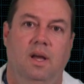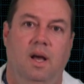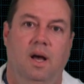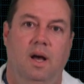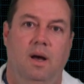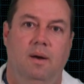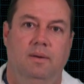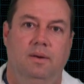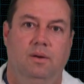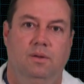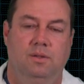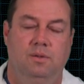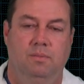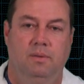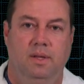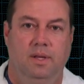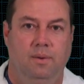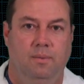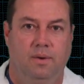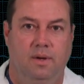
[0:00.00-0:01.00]
Uh, and
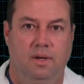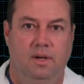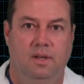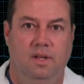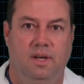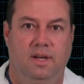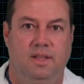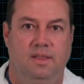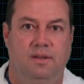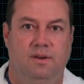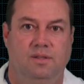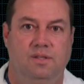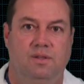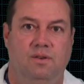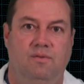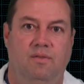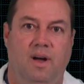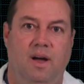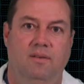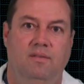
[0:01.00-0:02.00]
ultimately, we're going to look at their
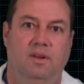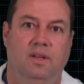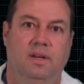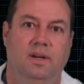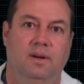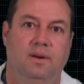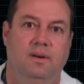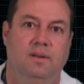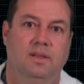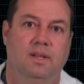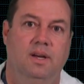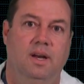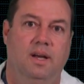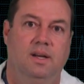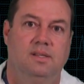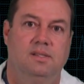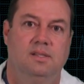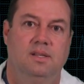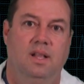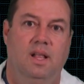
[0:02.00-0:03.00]
survival here in the
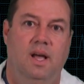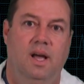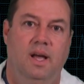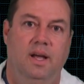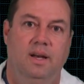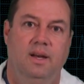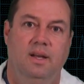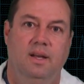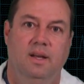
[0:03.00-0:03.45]
next slide.